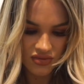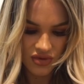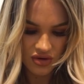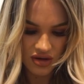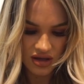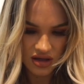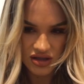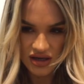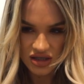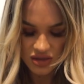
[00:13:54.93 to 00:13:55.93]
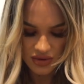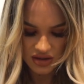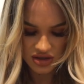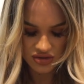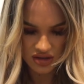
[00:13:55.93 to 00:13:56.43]
They're like attached by a
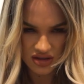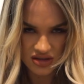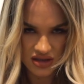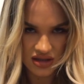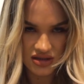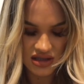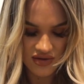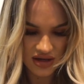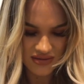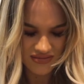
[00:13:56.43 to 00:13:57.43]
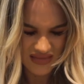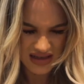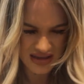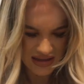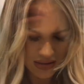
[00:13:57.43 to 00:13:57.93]
string inside. Let's see if I can.
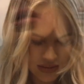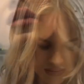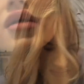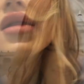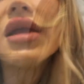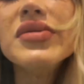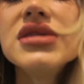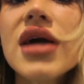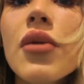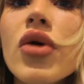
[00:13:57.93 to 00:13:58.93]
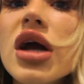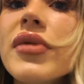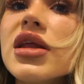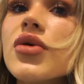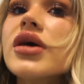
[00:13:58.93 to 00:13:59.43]
Lipstick I'm wearing,
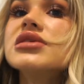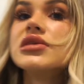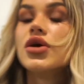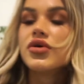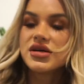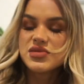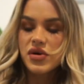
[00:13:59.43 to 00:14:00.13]
by the way, is Lotus